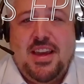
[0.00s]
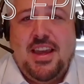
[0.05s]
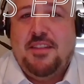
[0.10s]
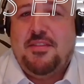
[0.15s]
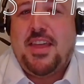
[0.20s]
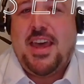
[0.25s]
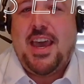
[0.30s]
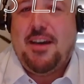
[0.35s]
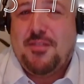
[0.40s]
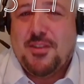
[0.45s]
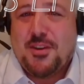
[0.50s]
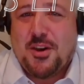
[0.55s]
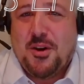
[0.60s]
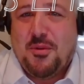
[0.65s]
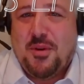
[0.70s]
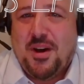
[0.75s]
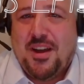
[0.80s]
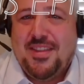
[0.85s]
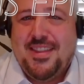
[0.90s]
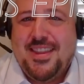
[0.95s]
And if they haven't got
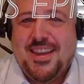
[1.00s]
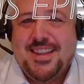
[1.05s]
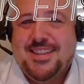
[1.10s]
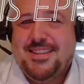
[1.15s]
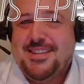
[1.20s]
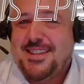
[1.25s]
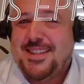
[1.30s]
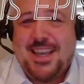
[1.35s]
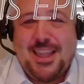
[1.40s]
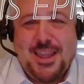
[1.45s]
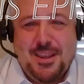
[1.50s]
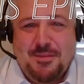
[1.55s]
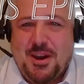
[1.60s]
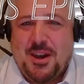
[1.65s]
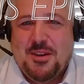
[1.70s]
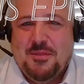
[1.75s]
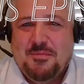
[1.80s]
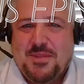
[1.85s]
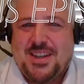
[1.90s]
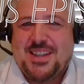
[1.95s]
one, then send them
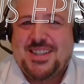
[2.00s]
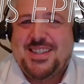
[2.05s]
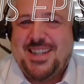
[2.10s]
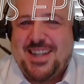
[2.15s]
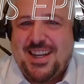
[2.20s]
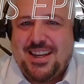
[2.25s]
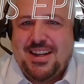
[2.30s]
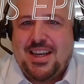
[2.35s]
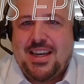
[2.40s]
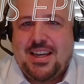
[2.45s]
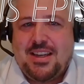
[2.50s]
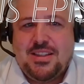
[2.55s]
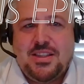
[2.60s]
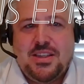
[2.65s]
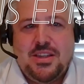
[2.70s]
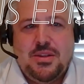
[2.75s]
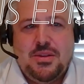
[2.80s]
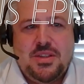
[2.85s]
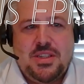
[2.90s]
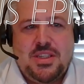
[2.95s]
home because they don't know how
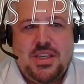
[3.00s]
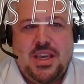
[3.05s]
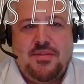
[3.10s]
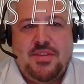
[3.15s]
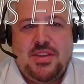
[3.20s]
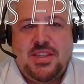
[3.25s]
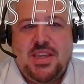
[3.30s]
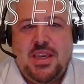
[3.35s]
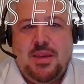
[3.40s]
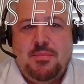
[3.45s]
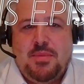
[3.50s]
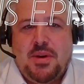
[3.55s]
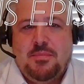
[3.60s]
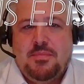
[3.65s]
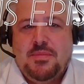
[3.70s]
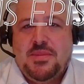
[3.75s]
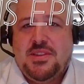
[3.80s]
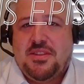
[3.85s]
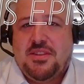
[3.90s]
to service heat pumps,